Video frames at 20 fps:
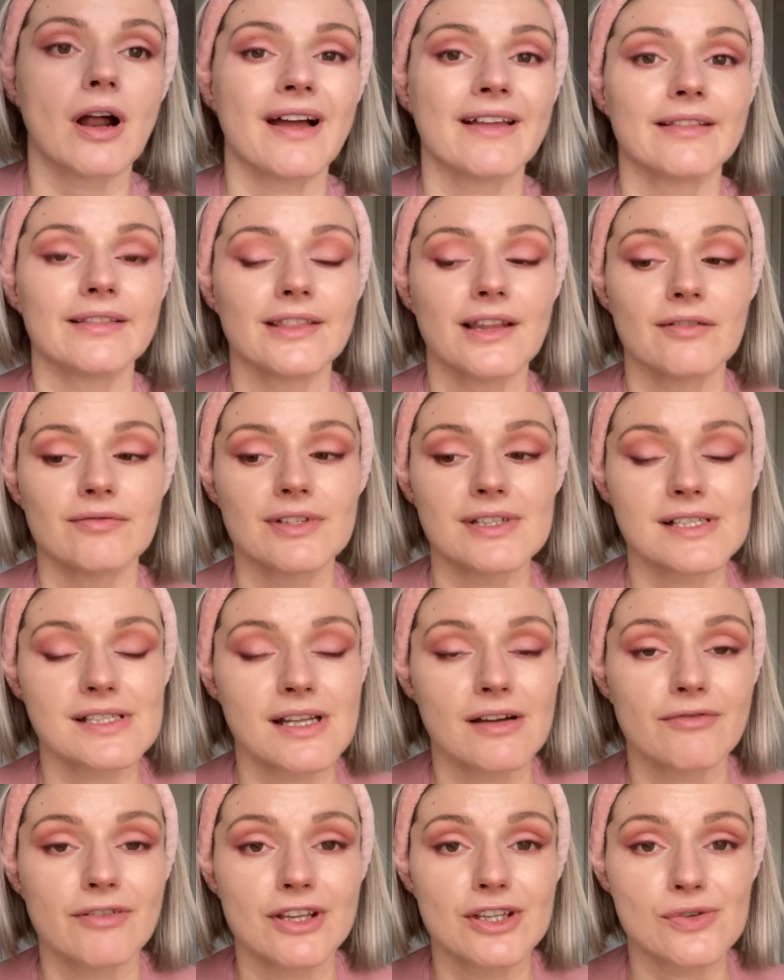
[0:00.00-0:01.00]
I love this
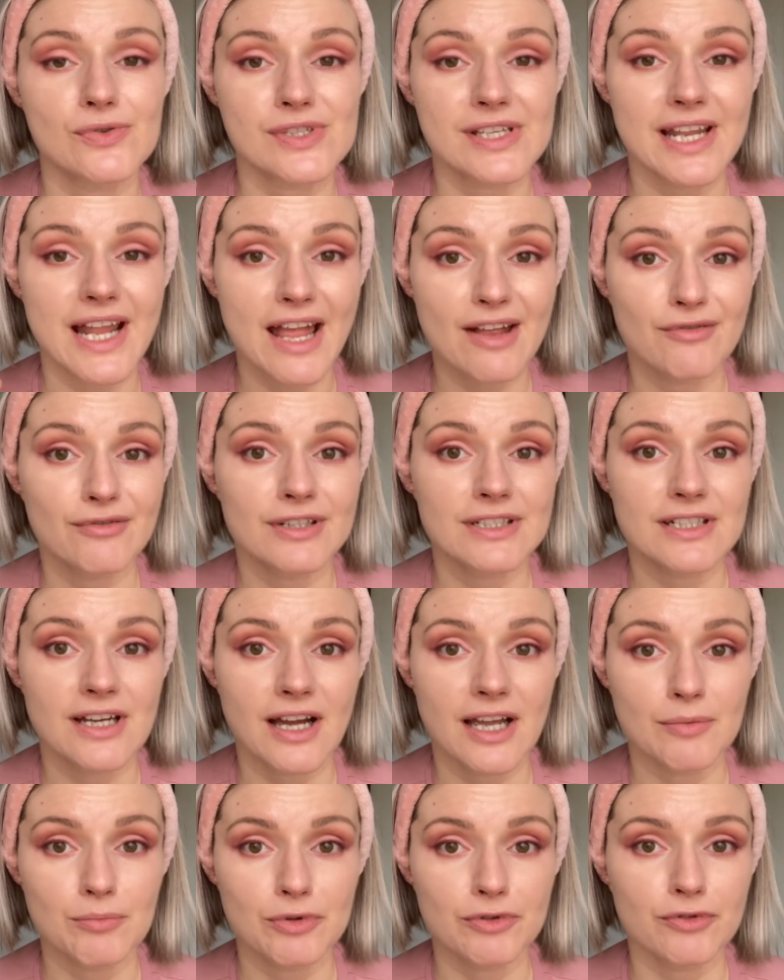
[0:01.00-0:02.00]
stuff. I use it every
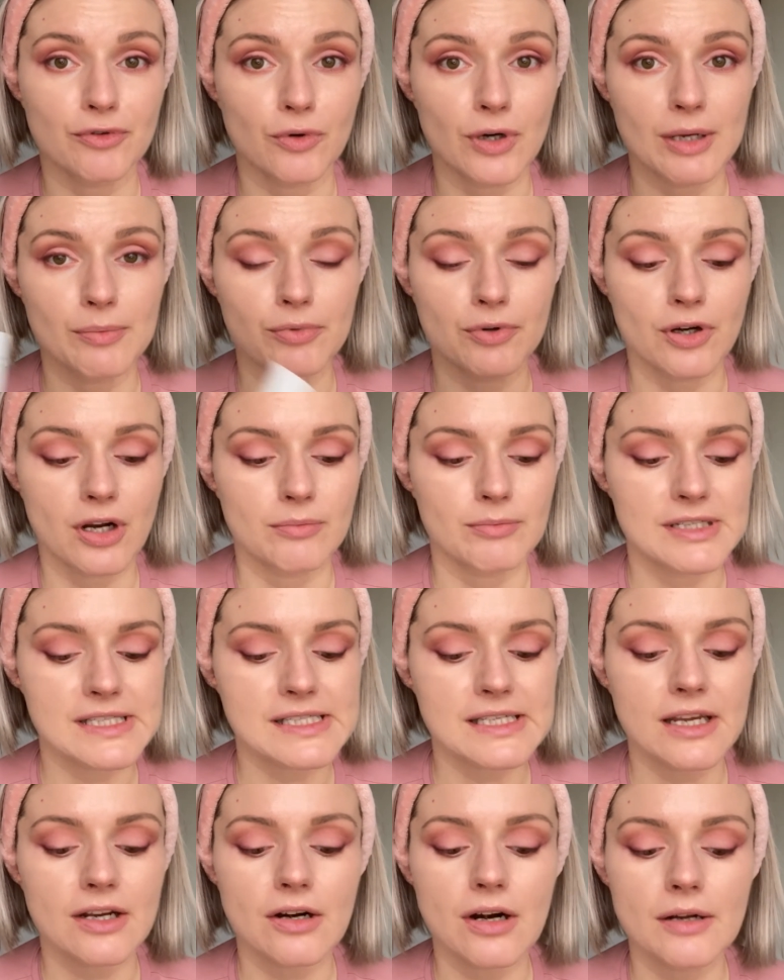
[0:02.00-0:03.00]
time before I put on
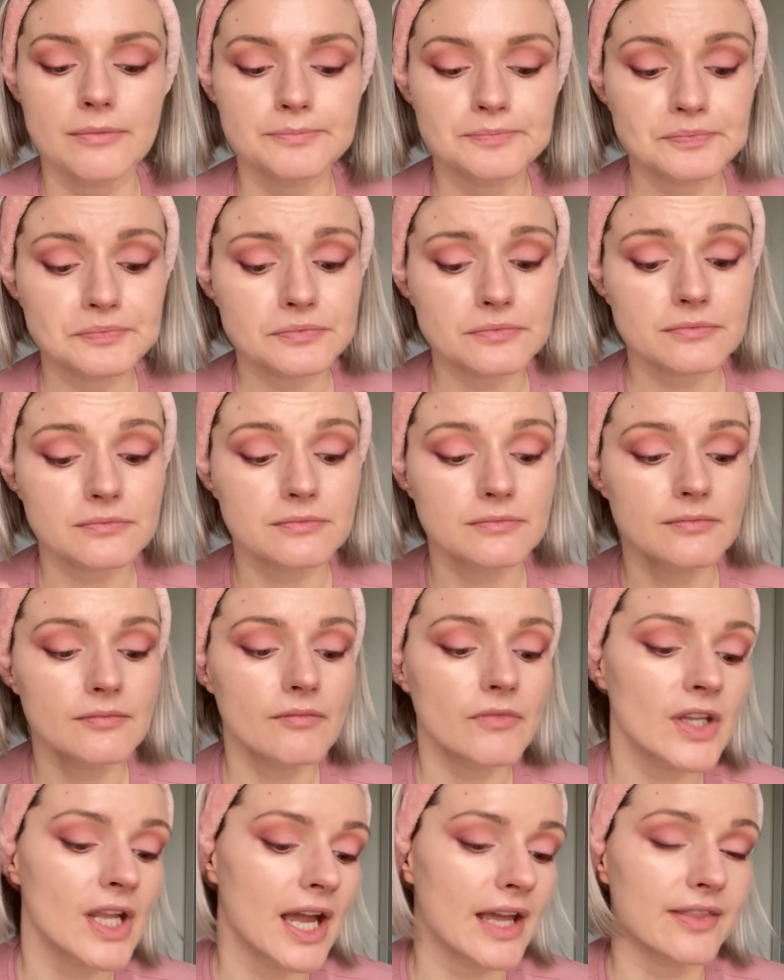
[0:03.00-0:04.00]
mascara.
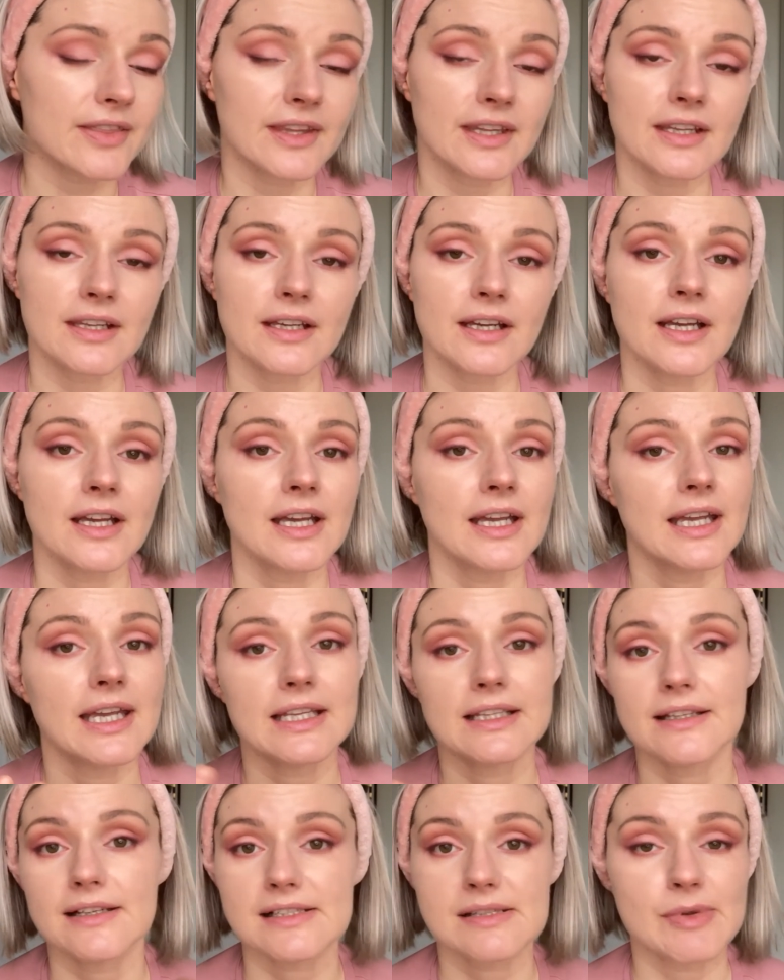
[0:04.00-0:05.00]
I think
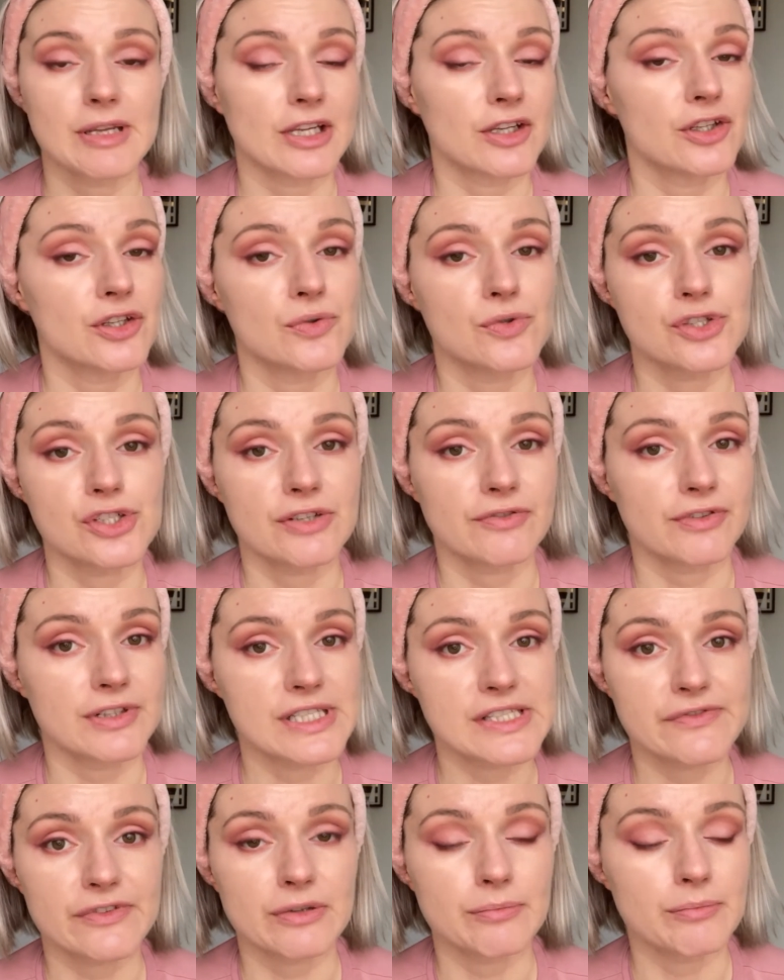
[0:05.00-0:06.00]
it does make a huge difference for